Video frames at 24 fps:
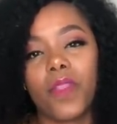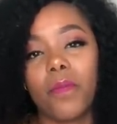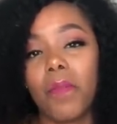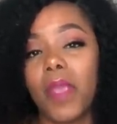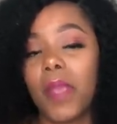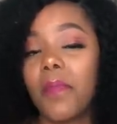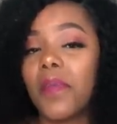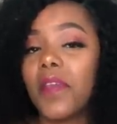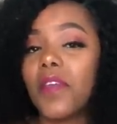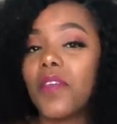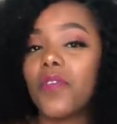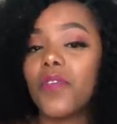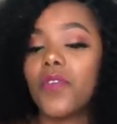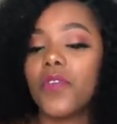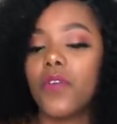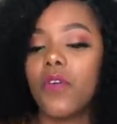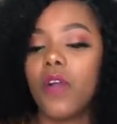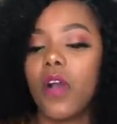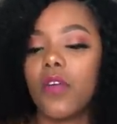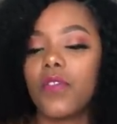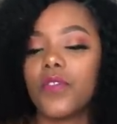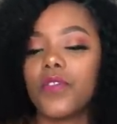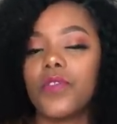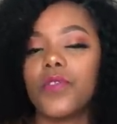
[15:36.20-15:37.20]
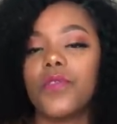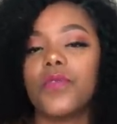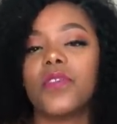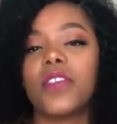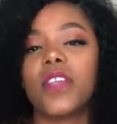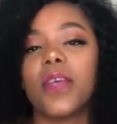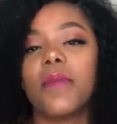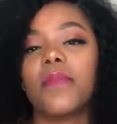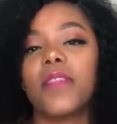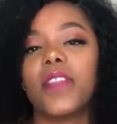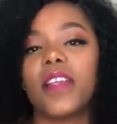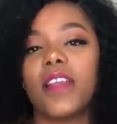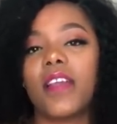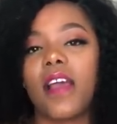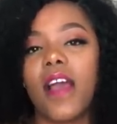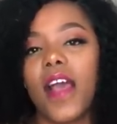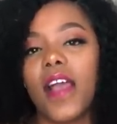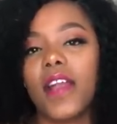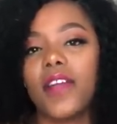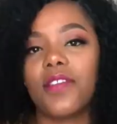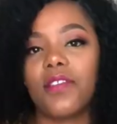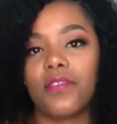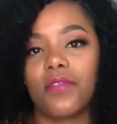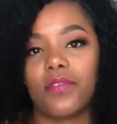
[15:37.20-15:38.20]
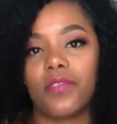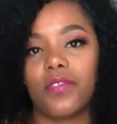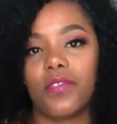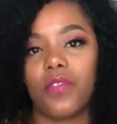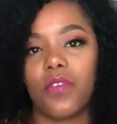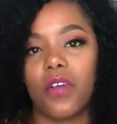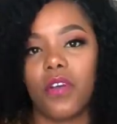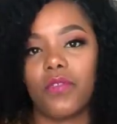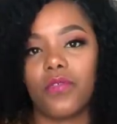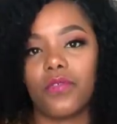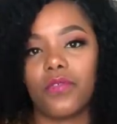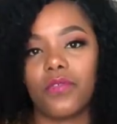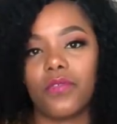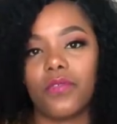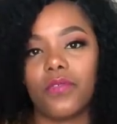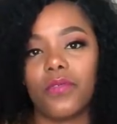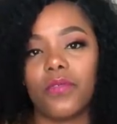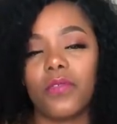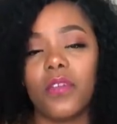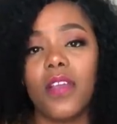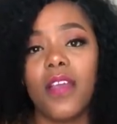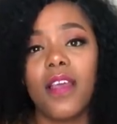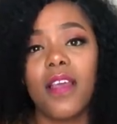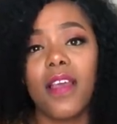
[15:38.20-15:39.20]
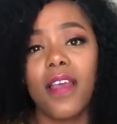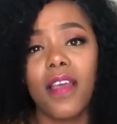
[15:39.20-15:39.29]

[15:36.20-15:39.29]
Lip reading: maybe you know how to do something I don't know how to do.